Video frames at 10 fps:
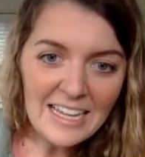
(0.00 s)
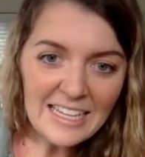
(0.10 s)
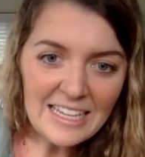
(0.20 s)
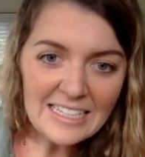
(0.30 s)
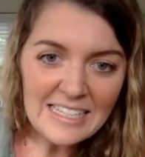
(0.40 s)

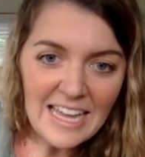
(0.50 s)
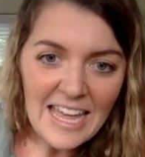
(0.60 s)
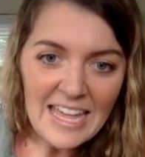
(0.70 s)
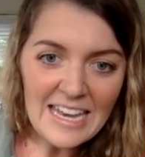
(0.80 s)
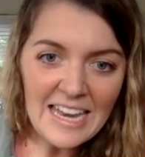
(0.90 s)
He is
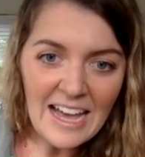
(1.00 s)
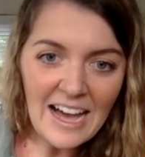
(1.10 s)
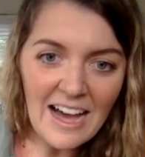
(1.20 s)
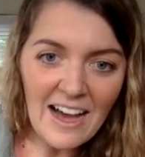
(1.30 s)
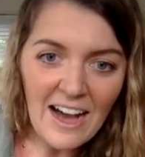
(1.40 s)
in
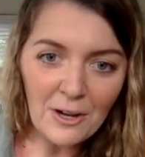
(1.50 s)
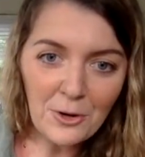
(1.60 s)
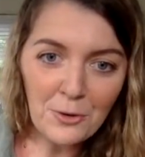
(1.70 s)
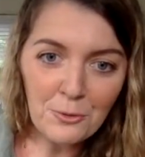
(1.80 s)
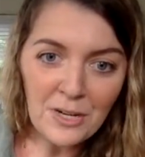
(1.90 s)

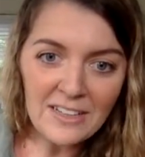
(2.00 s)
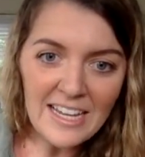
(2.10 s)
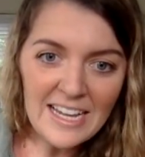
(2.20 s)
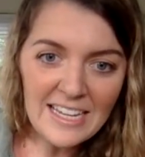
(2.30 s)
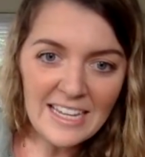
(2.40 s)

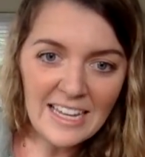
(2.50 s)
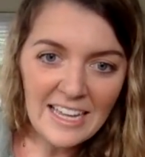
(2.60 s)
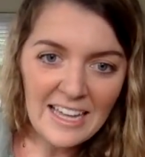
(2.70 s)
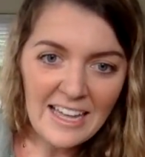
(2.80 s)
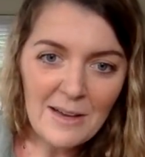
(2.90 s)
acrylic.
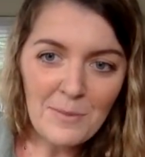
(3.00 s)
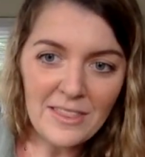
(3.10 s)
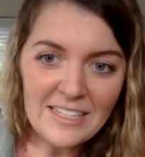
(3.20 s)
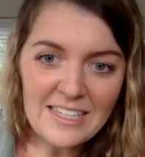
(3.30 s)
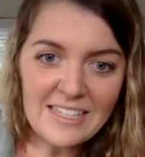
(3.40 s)

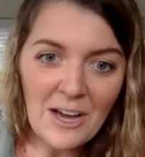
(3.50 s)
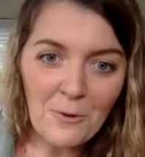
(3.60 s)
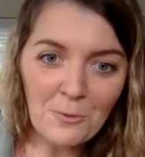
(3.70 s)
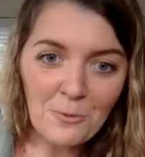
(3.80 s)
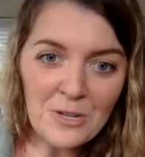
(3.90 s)
But this is
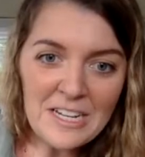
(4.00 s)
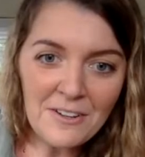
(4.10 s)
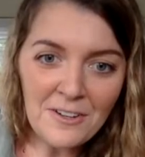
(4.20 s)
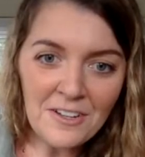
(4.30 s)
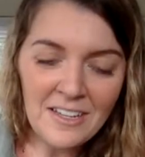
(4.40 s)
a
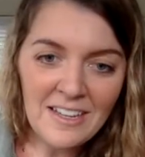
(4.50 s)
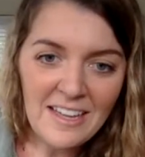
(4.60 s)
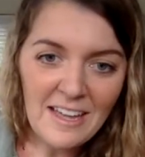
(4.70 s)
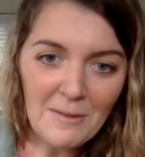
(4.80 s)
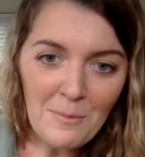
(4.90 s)
real
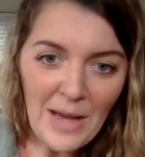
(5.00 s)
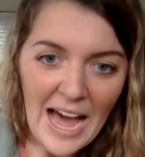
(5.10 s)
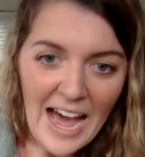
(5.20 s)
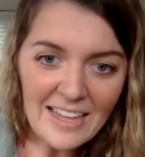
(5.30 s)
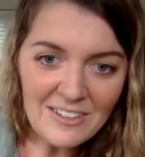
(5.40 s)

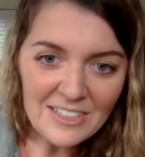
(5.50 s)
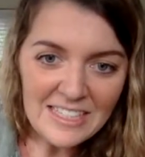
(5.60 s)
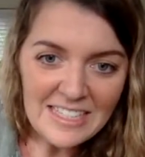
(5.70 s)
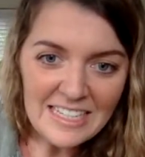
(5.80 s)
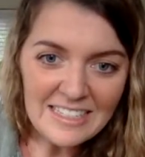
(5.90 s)
bat. You can
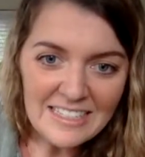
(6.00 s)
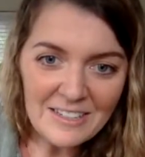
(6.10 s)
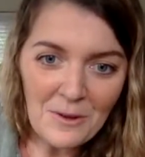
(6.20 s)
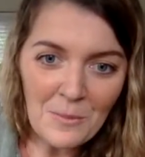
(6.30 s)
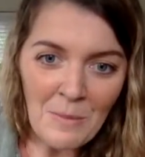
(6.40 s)
see his
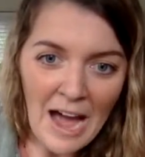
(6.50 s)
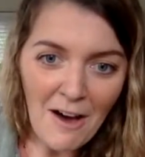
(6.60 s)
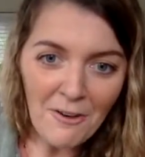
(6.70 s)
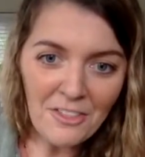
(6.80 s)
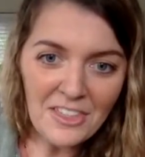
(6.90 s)
little
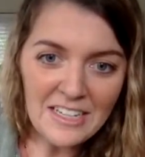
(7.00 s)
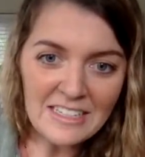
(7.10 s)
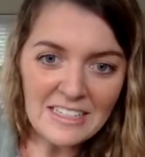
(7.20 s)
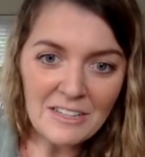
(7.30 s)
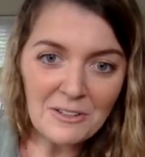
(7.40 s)
mouth and
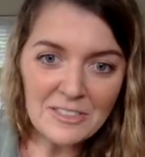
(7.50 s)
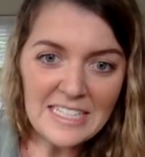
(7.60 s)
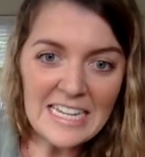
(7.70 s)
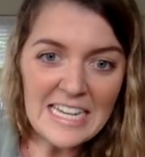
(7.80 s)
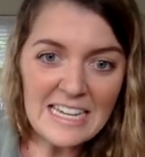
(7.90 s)
his little
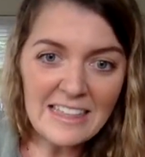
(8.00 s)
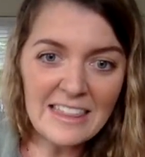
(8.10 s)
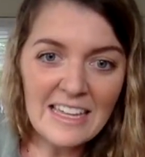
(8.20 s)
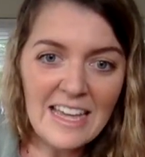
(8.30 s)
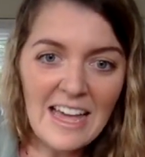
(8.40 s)
teeth.